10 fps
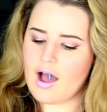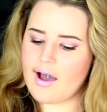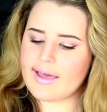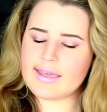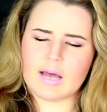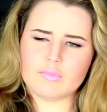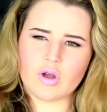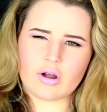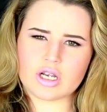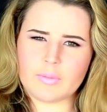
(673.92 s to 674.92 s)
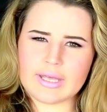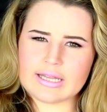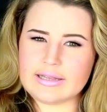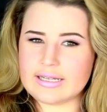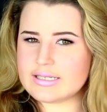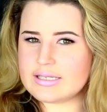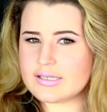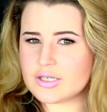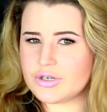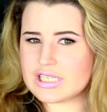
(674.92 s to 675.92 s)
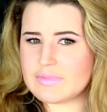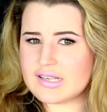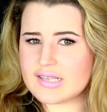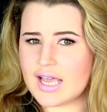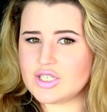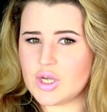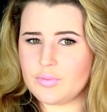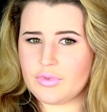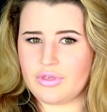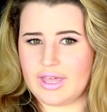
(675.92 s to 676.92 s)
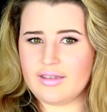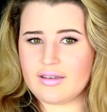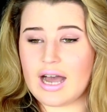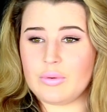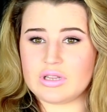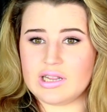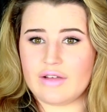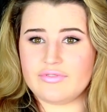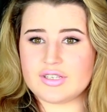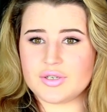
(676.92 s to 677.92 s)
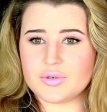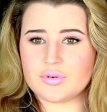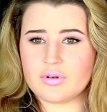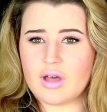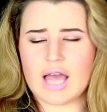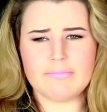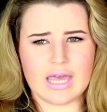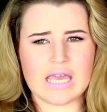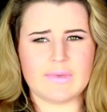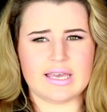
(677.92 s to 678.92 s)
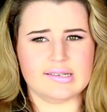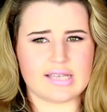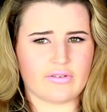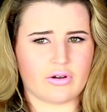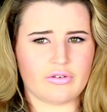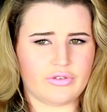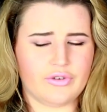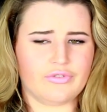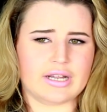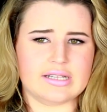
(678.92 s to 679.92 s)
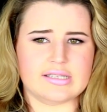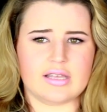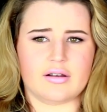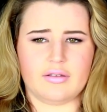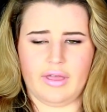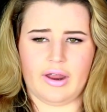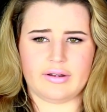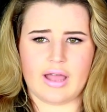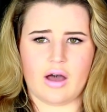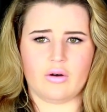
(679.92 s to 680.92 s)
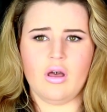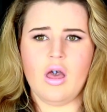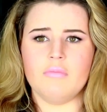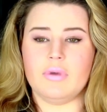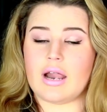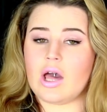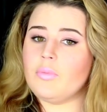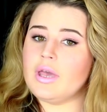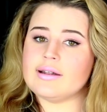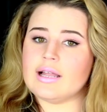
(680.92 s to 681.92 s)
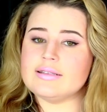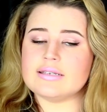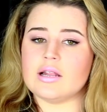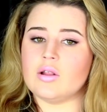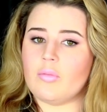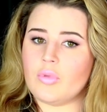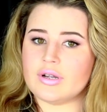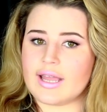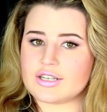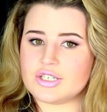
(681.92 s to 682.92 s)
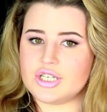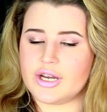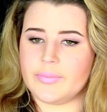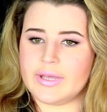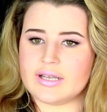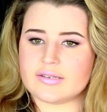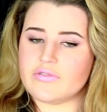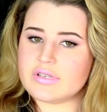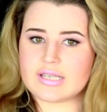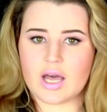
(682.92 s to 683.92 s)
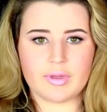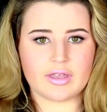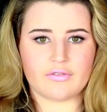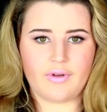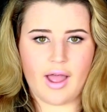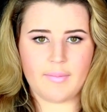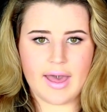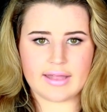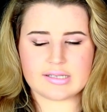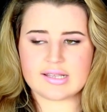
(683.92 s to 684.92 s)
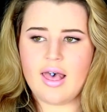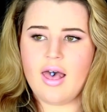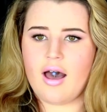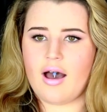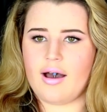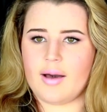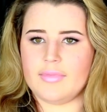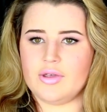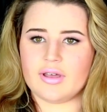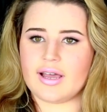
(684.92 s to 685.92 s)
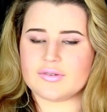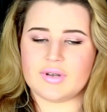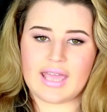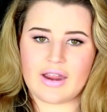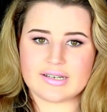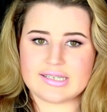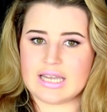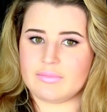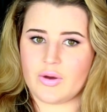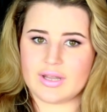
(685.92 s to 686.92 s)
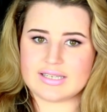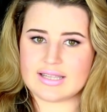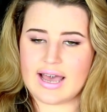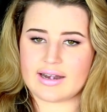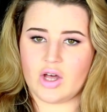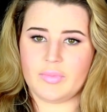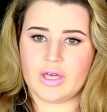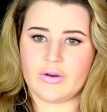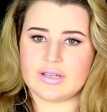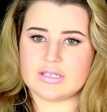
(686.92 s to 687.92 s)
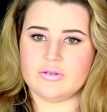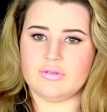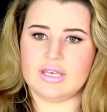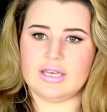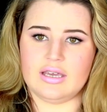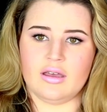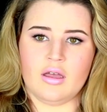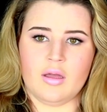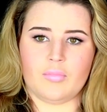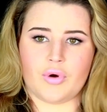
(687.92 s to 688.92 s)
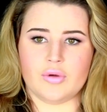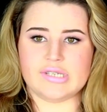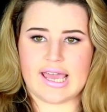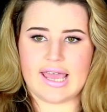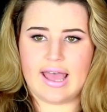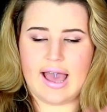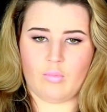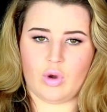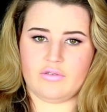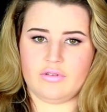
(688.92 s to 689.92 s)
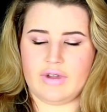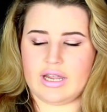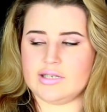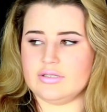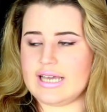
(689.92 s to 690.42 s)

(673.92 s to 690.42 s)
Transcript: I am not going to be in London this Christmas, I don't think. I would love to. I may be, because I've got a few friends that are there now. But I'll be in London a lot more next year, because obviously I'll be there for IMATS. You can guys already guarantee I'm going to that, and I'll be going to the pro day and one of the regular